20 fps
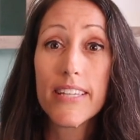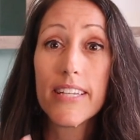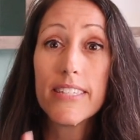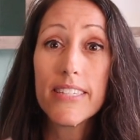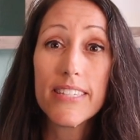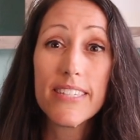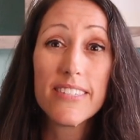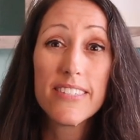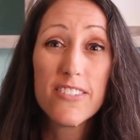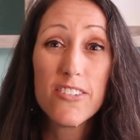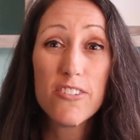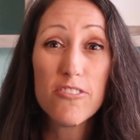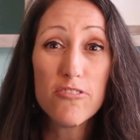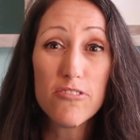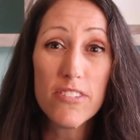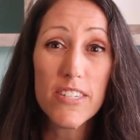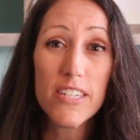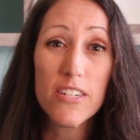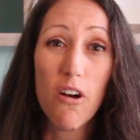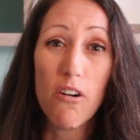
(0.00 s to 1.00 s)
This is
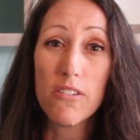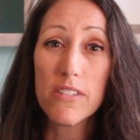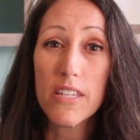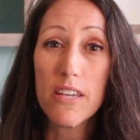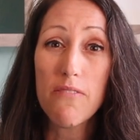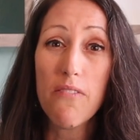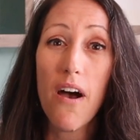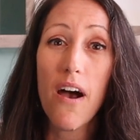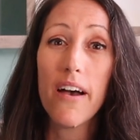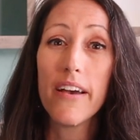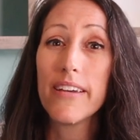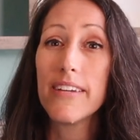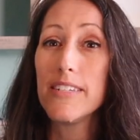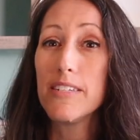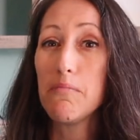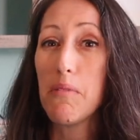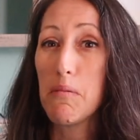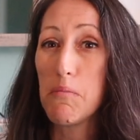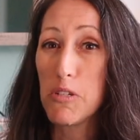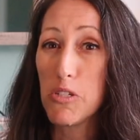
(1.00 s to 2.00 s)
usually an Aldi
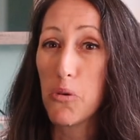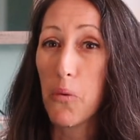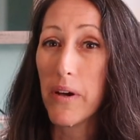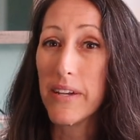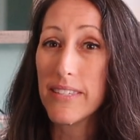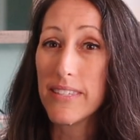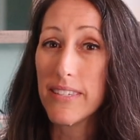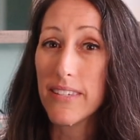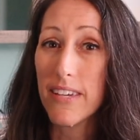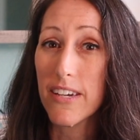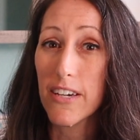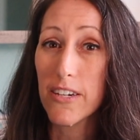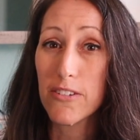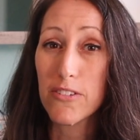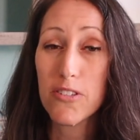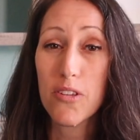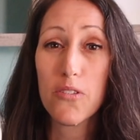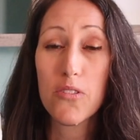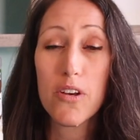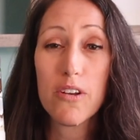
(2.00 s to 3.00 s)
find, maybe twice a year.
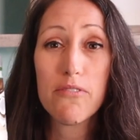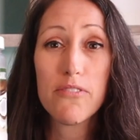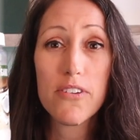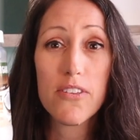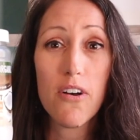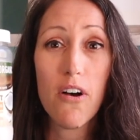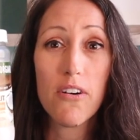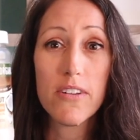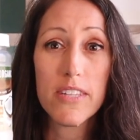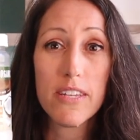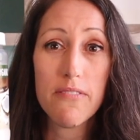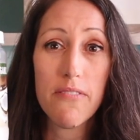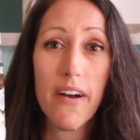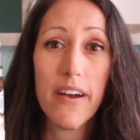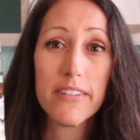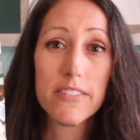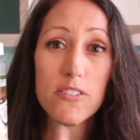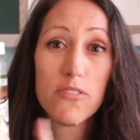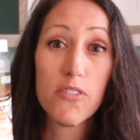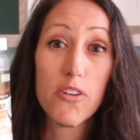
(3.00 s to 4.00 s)
So look for the Aldi
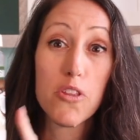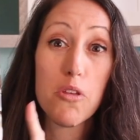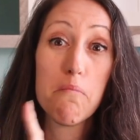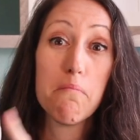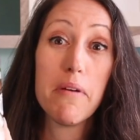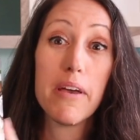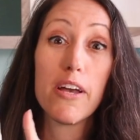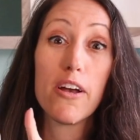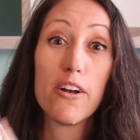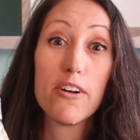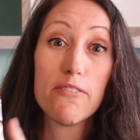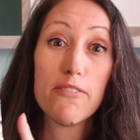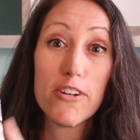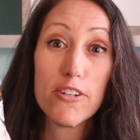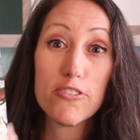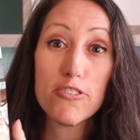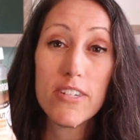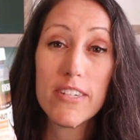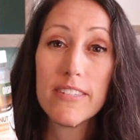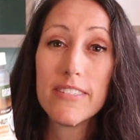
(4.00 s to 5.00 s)
finds for the bigger
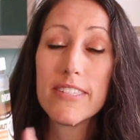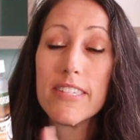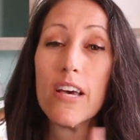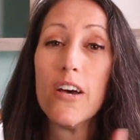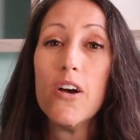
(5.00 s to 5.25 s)
versions.